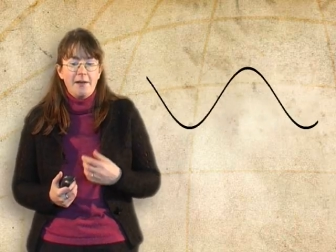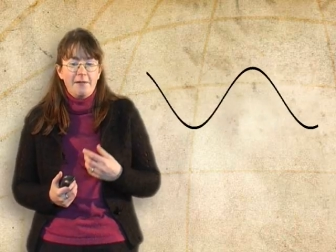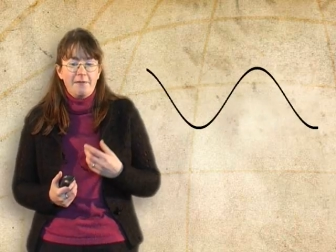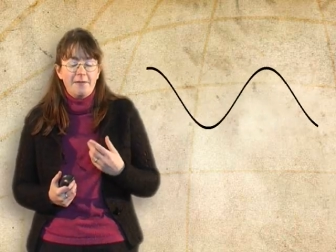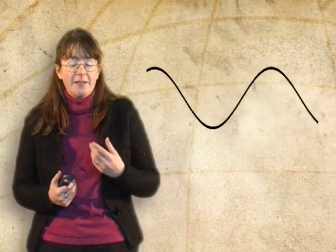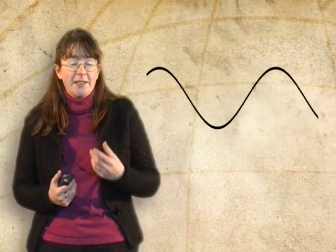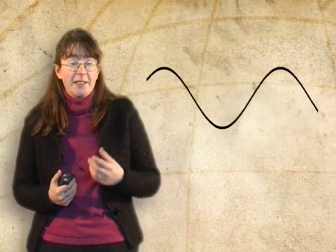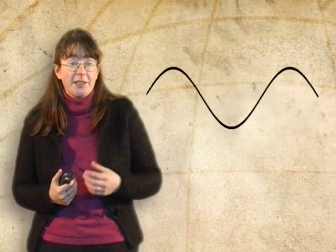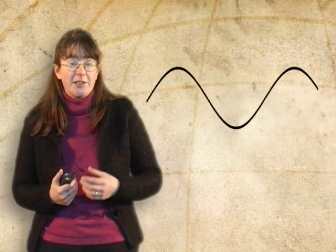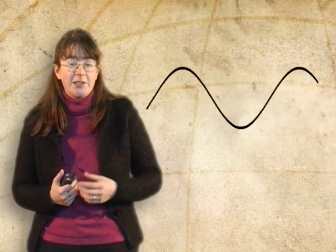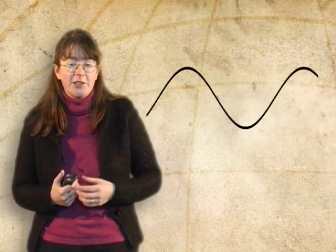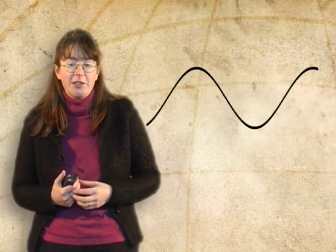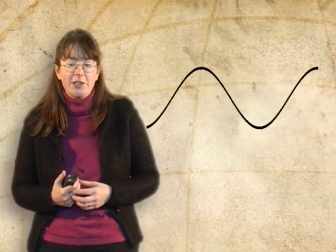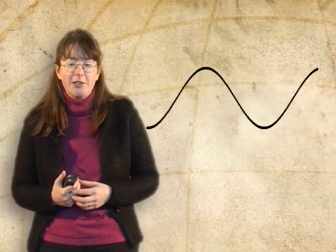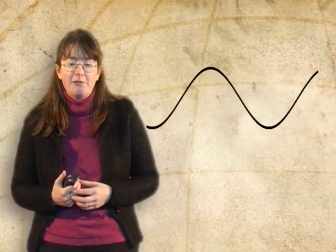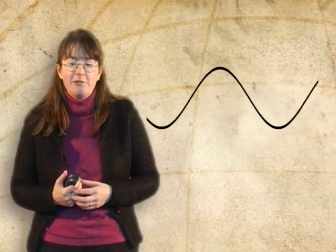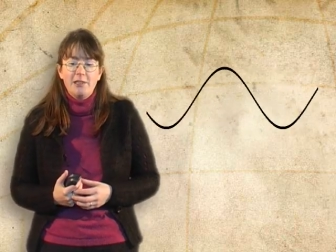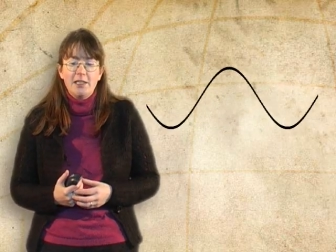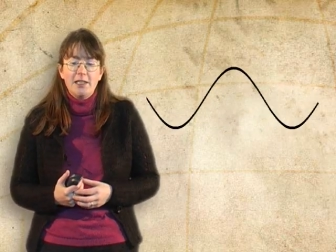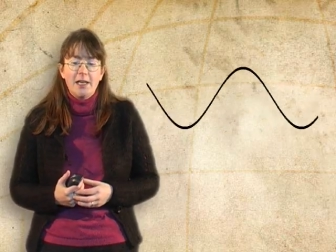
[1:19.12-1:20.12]
physics at
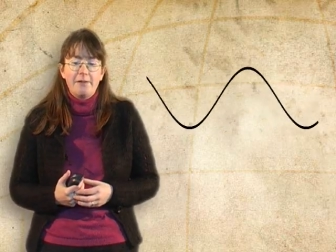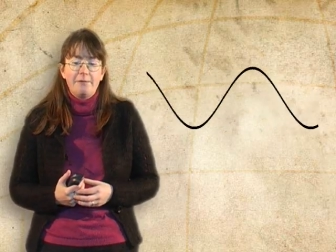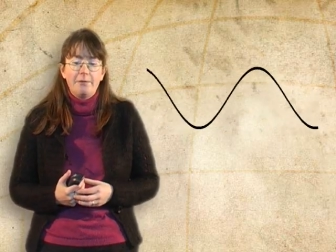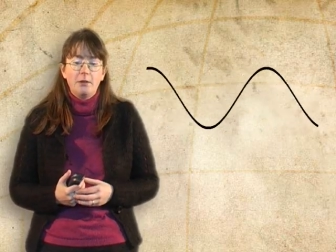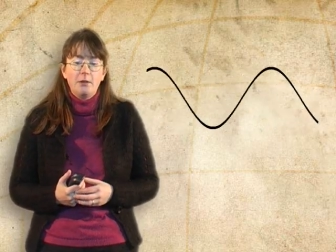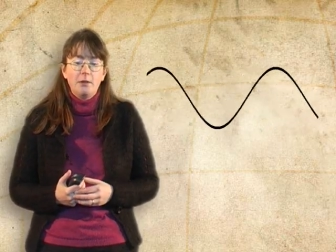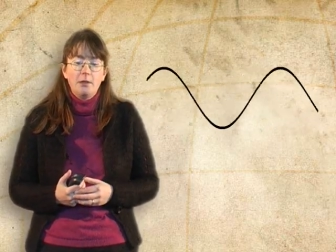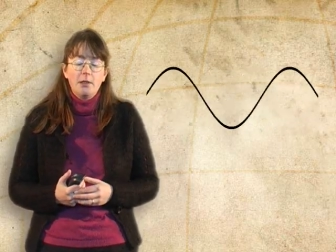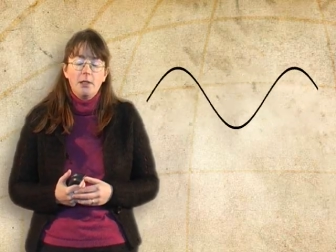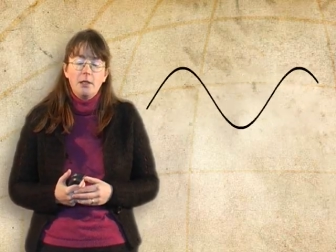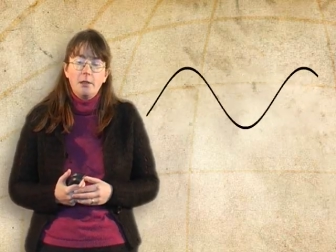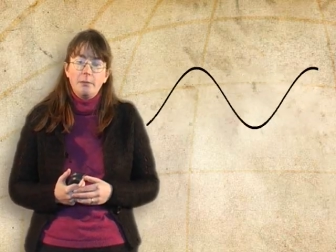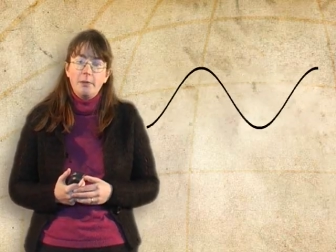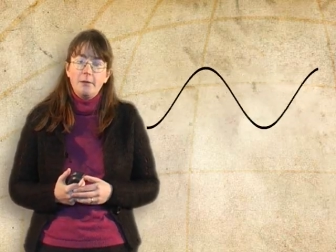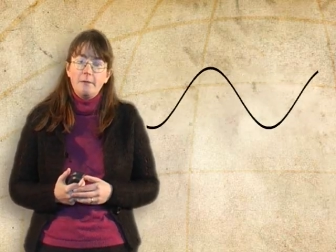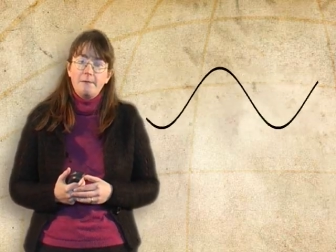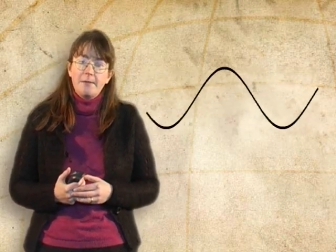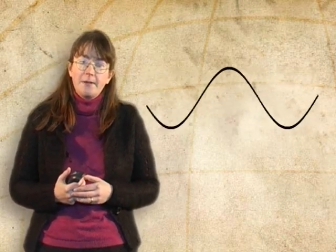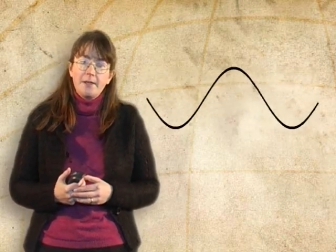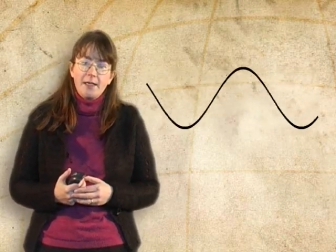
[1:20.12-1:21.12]
degree level,
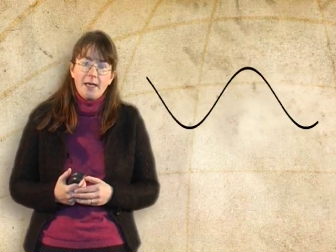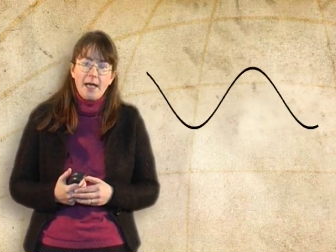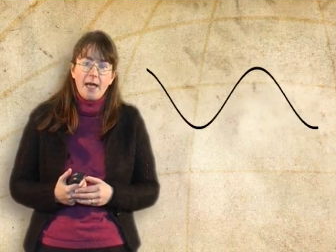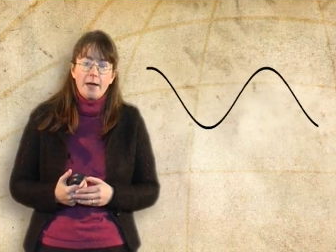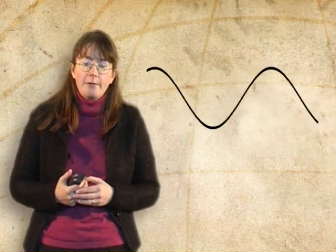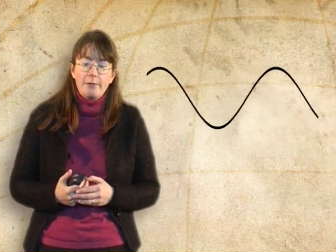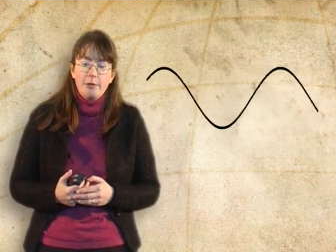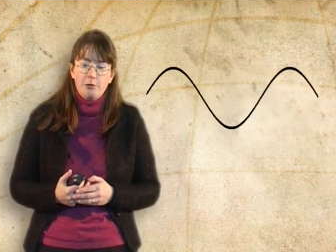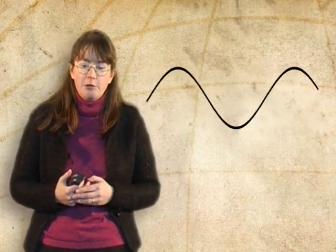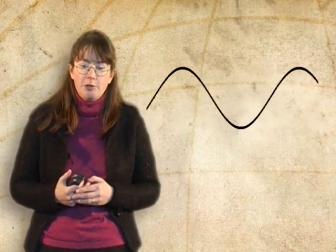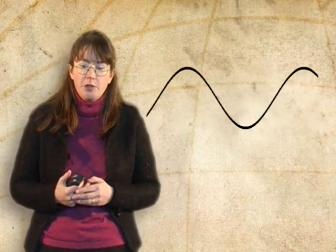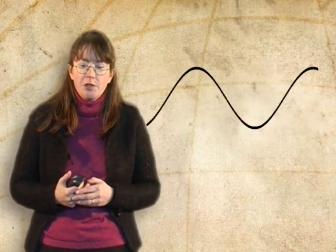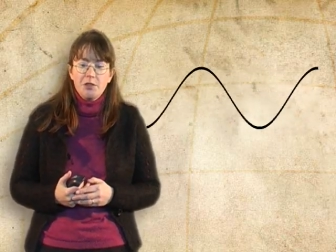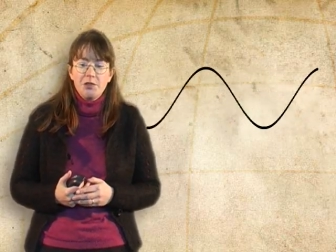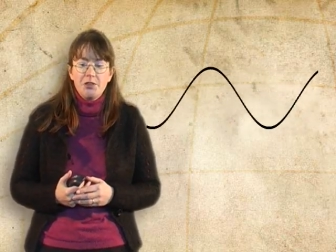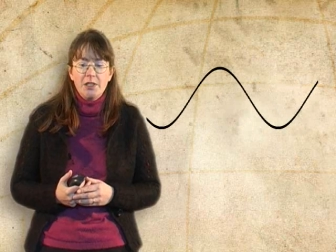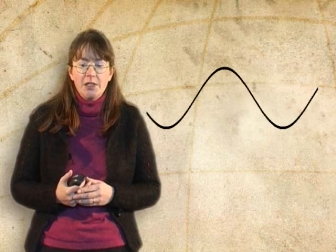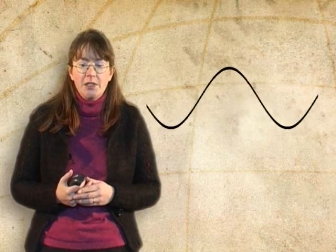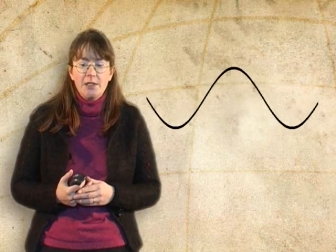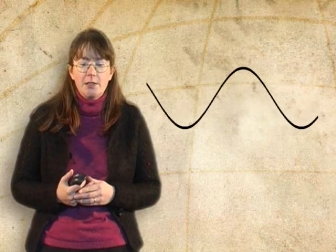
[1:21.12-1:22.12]
but for now you
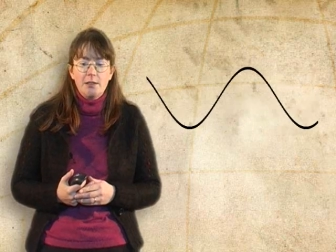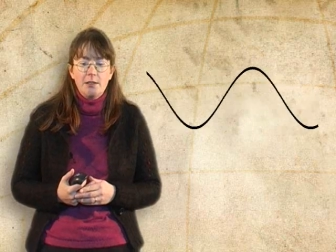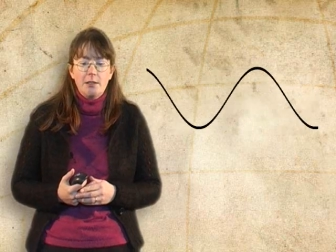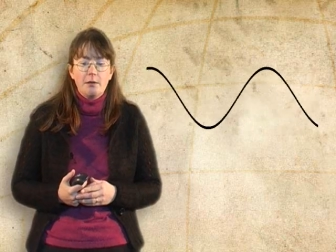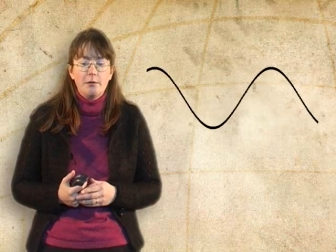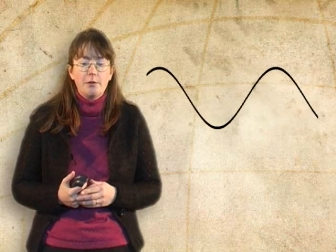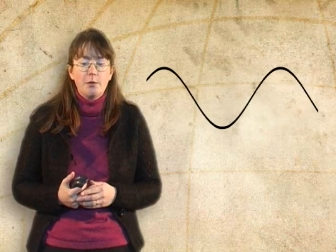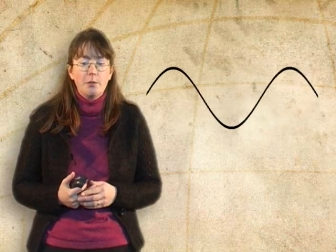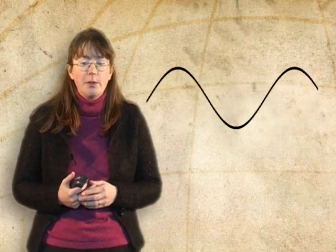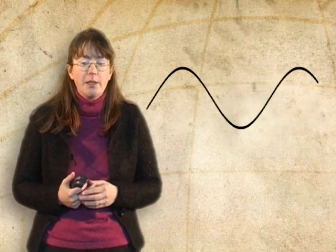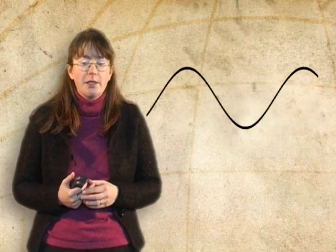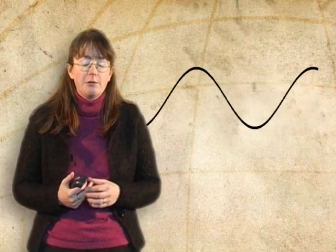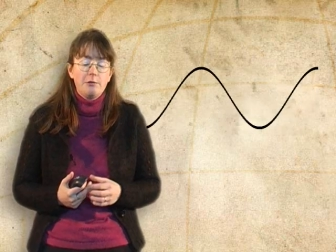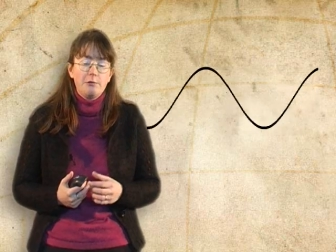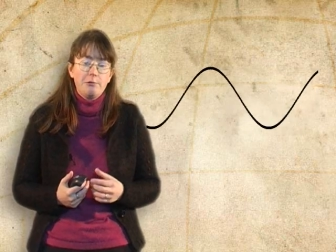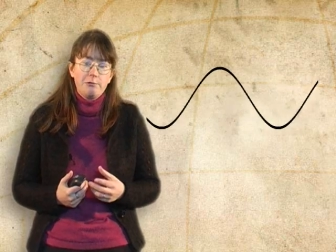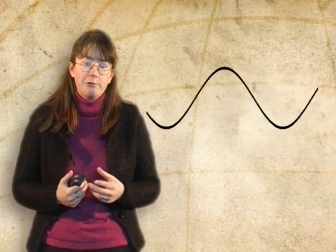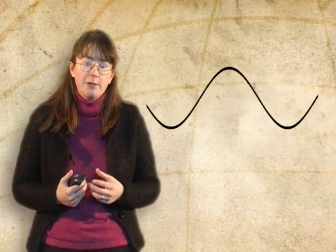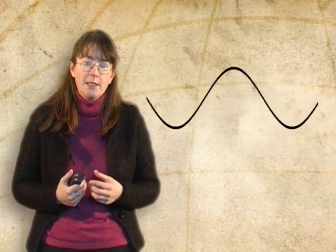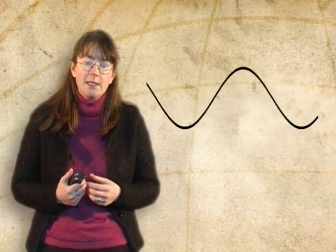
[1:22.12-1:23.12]
just need to know that we can
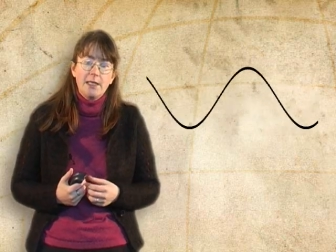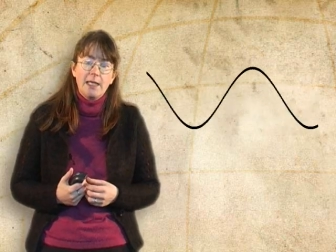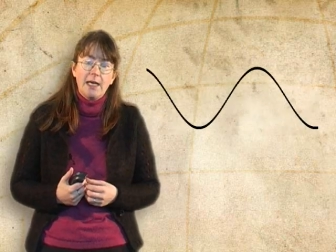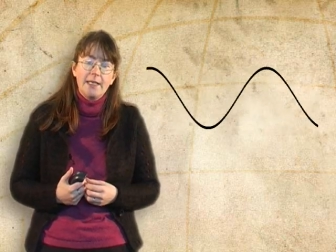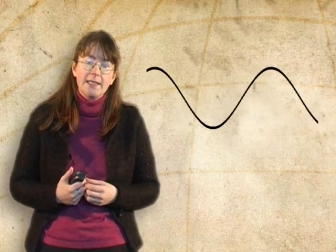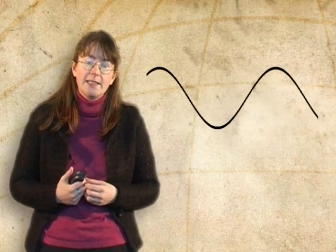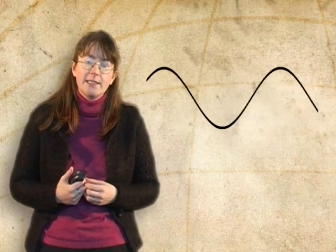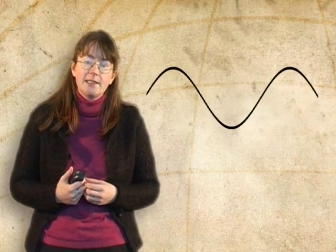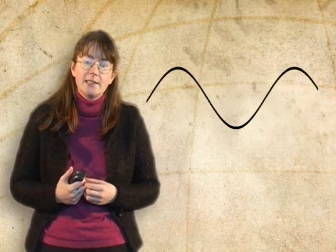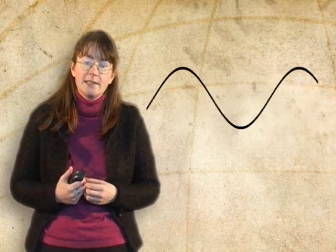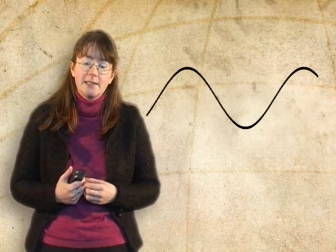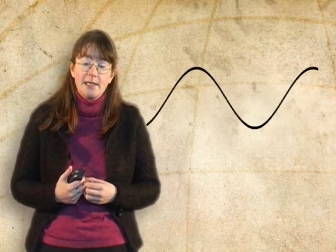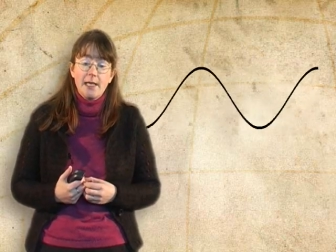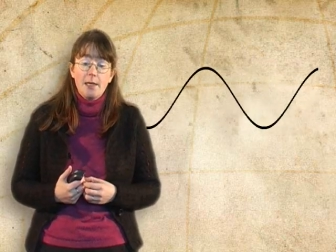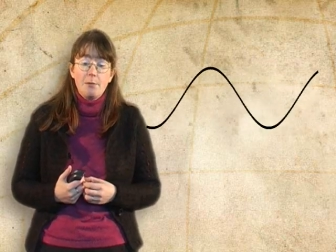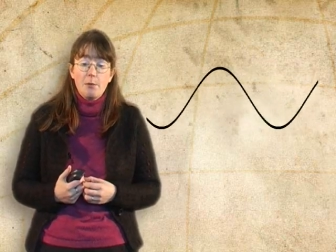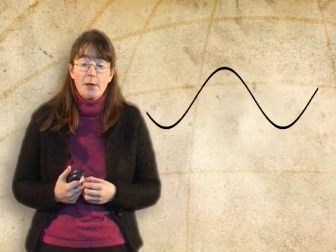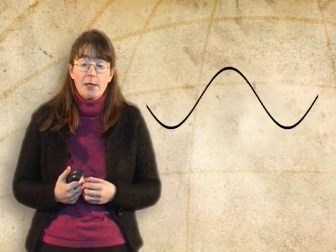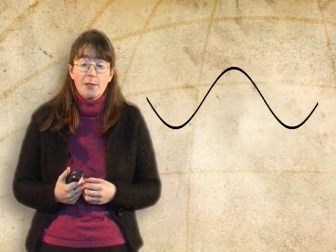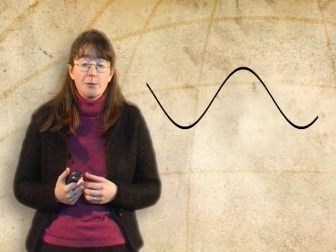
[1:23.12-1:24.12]
treat light in the
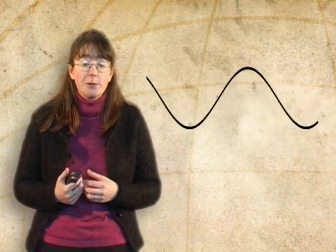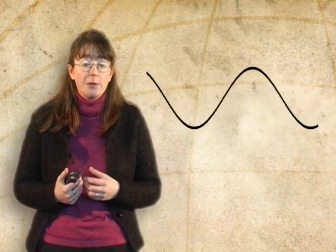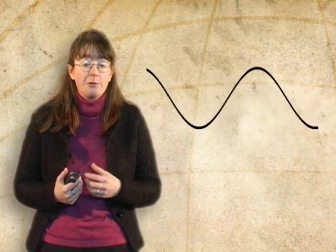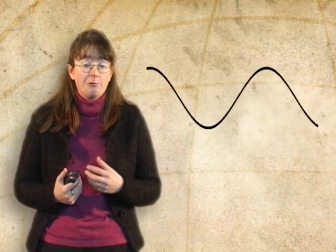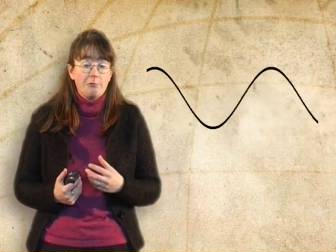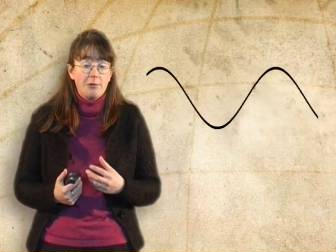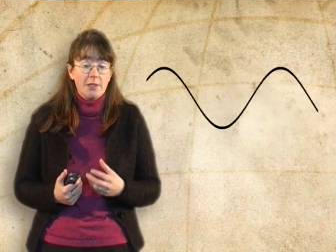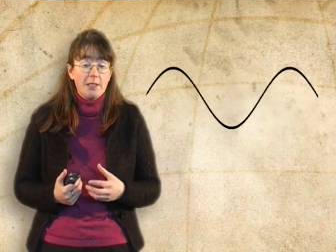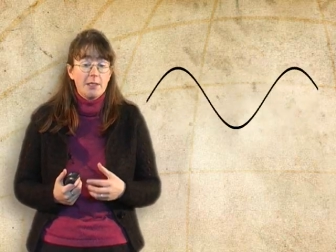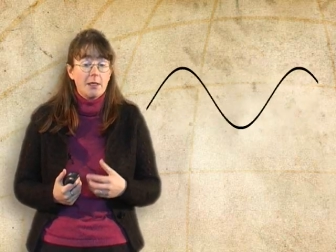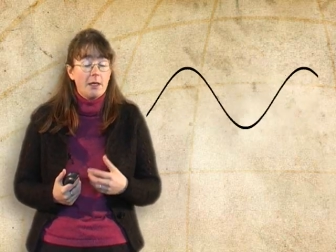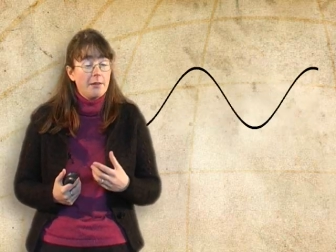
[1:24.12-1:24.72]
same way as we treat